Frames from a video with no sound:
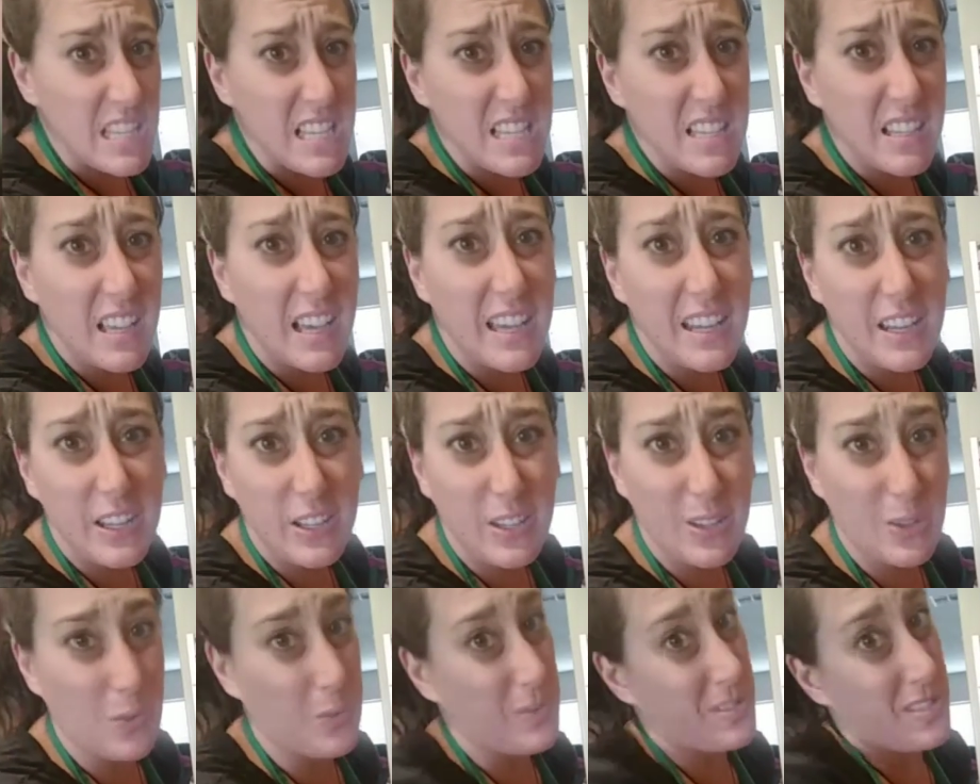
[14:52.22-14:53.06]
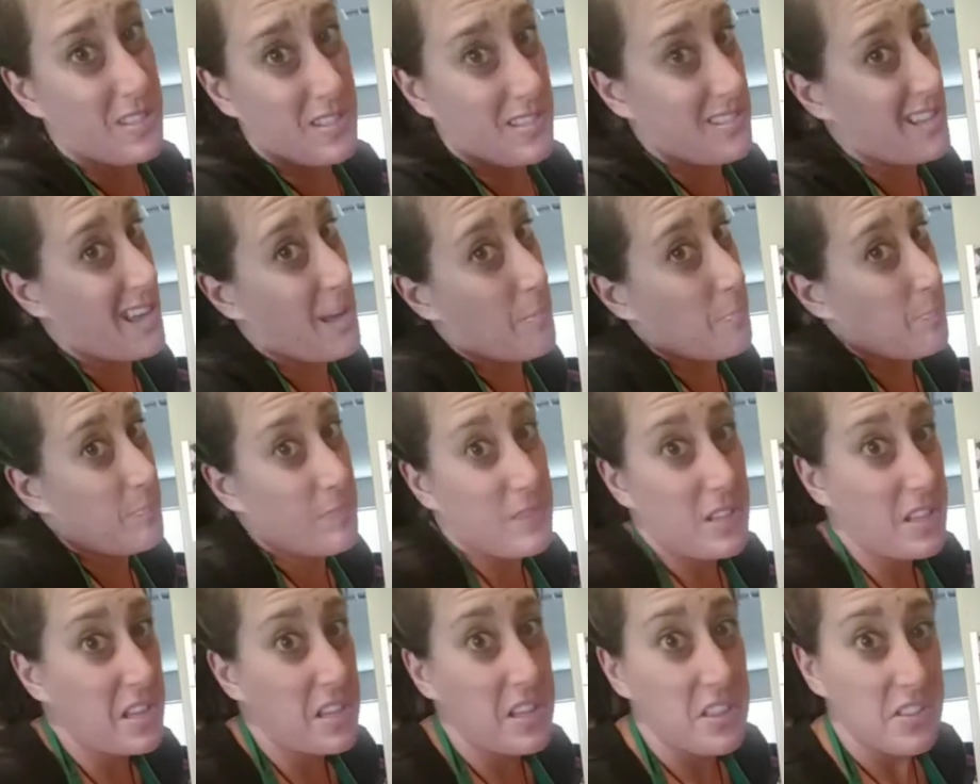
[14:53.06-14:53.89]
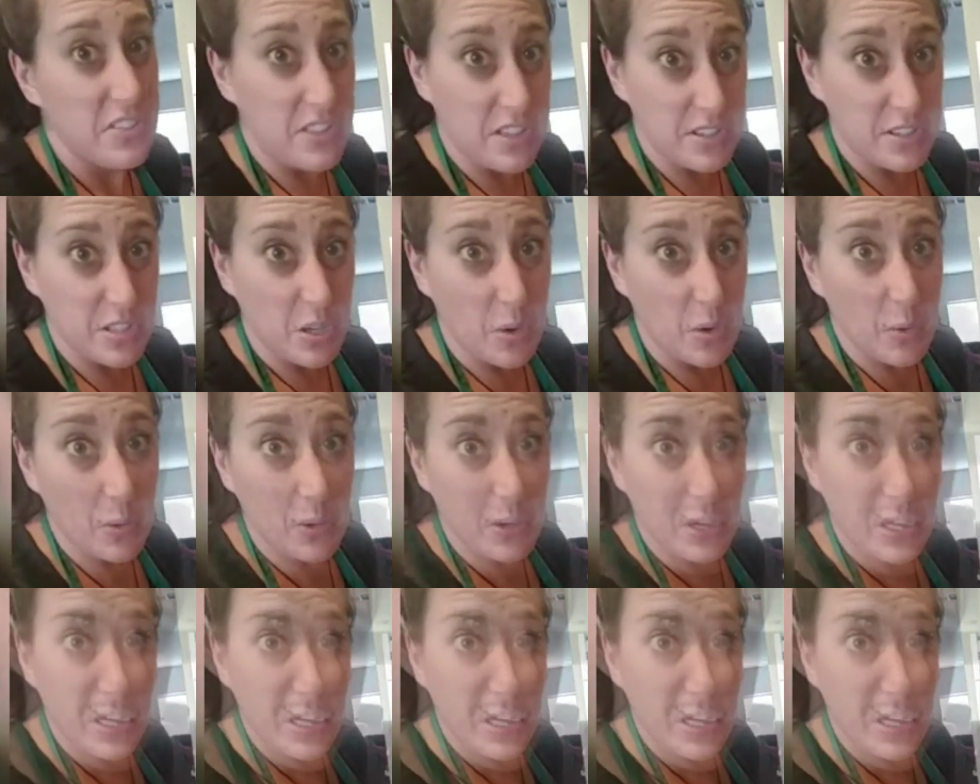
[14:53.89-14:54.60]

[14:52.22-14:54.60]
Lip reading: and kind of cook what's on top. That's all.